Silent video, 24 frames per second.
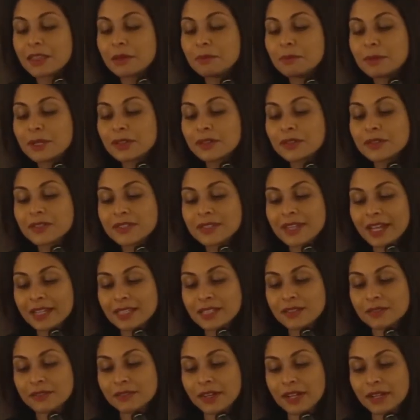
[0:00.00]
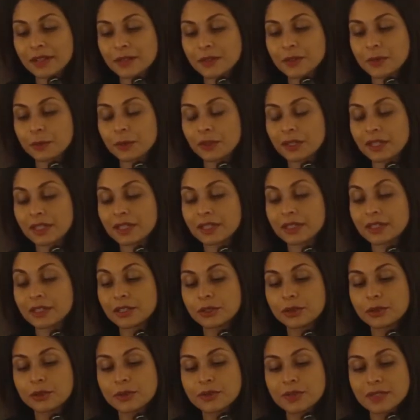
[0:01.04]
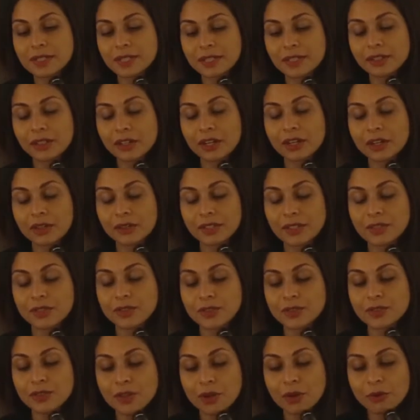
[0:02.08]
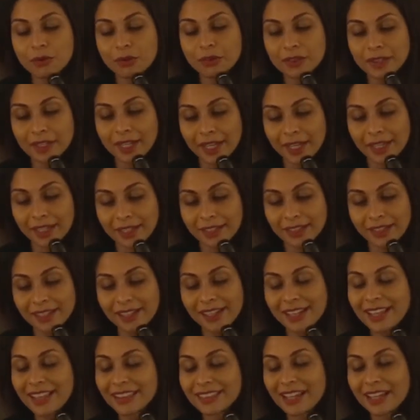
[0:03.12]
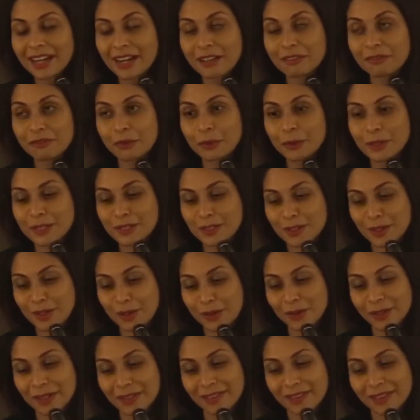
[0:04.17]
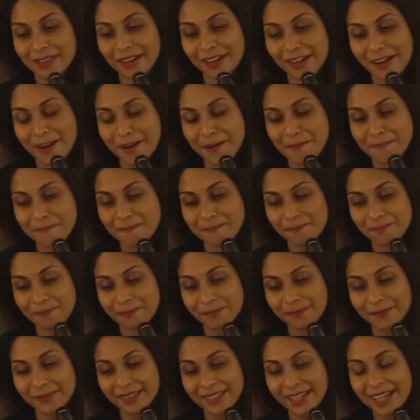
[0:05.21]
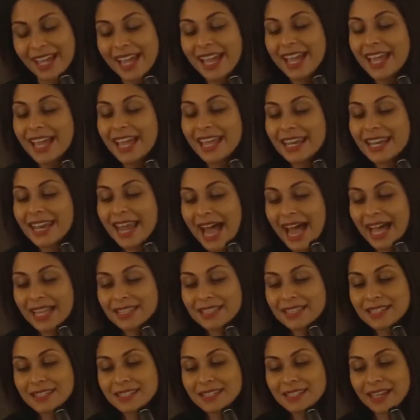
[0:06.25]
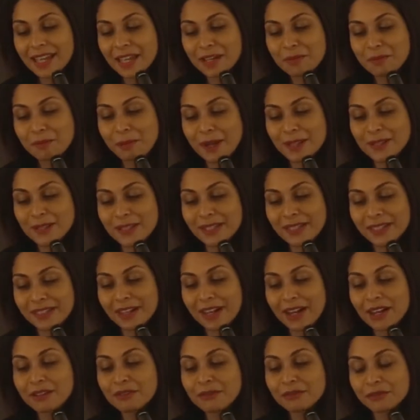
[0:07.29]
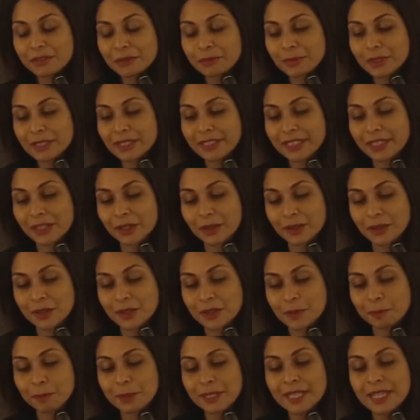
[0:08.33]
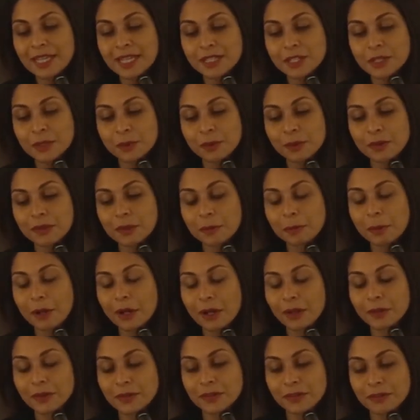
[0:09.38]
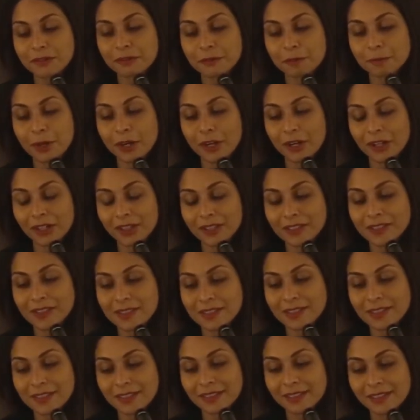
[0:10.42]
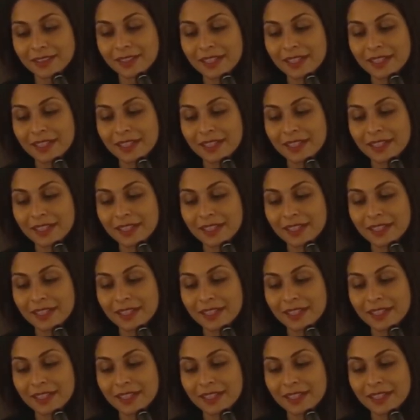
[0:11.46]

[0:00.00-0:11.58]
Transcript: The Middlesex Fells were an acoustic current so thick that I voice noted the hum. Gnats and buzzing unfamiliars peaked with the pulse of barks.